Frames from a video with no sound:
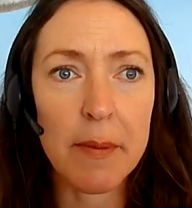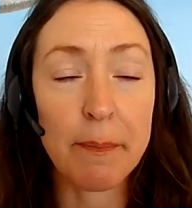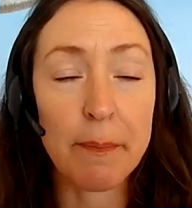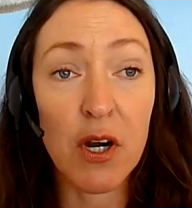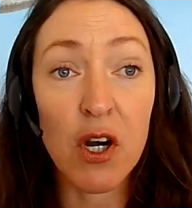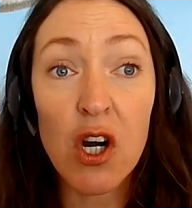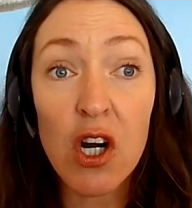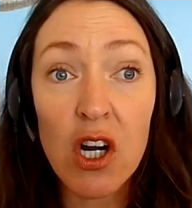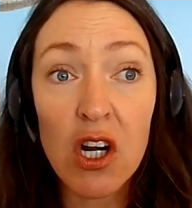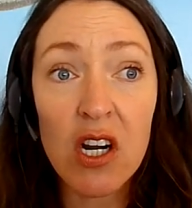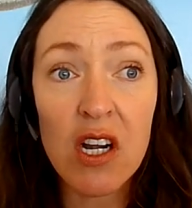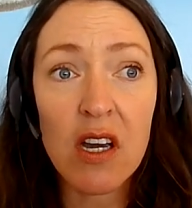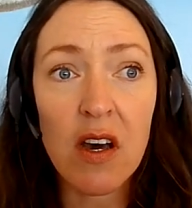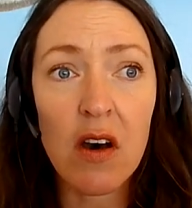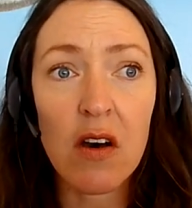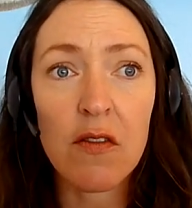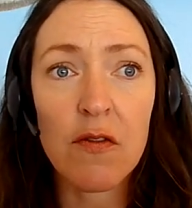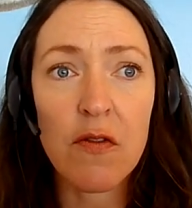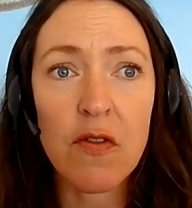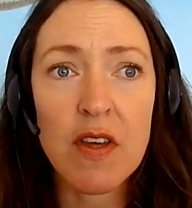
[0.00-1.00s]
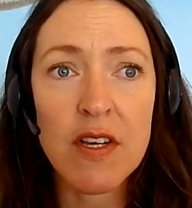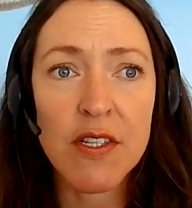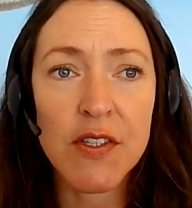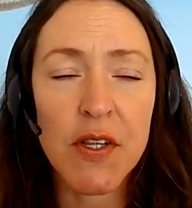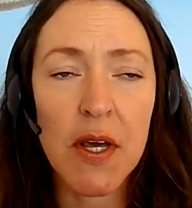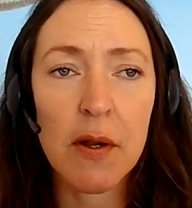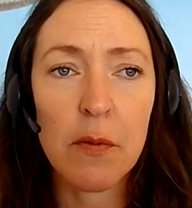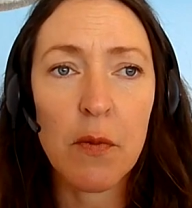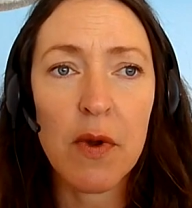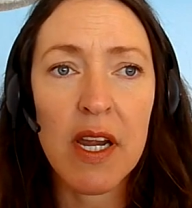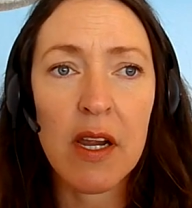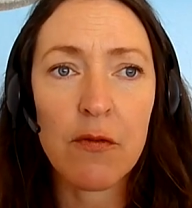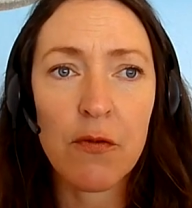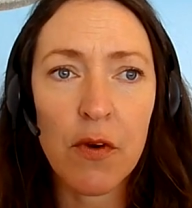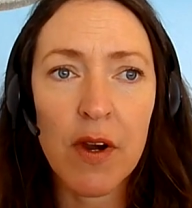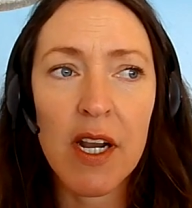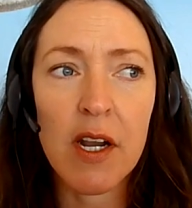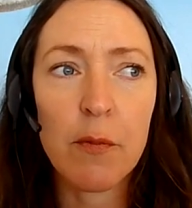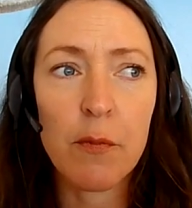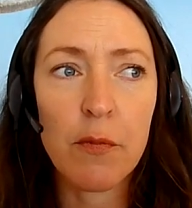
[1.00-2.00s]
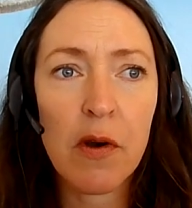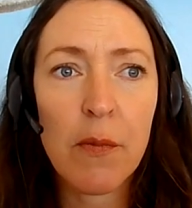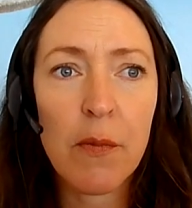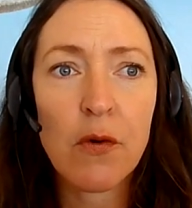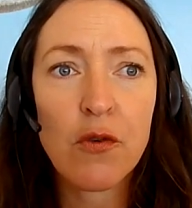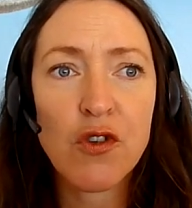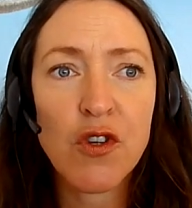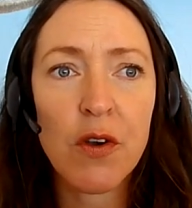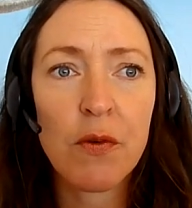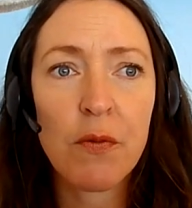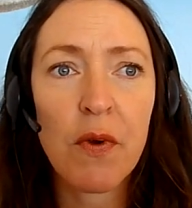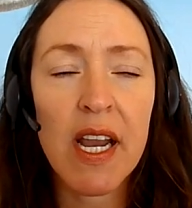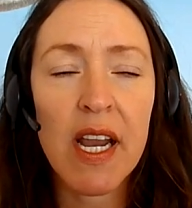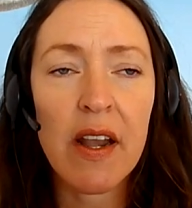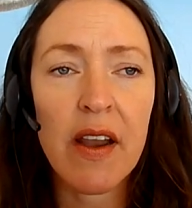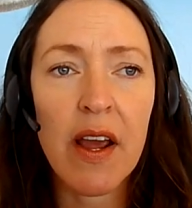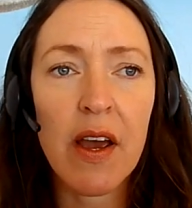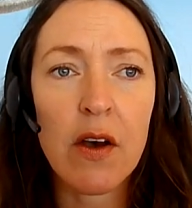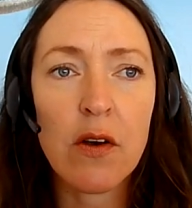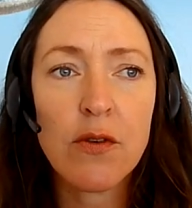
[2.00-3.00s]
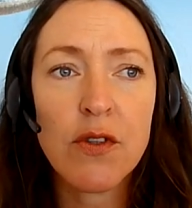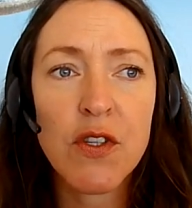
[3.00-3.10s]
perk of the Sunwing Freedom promotion right now.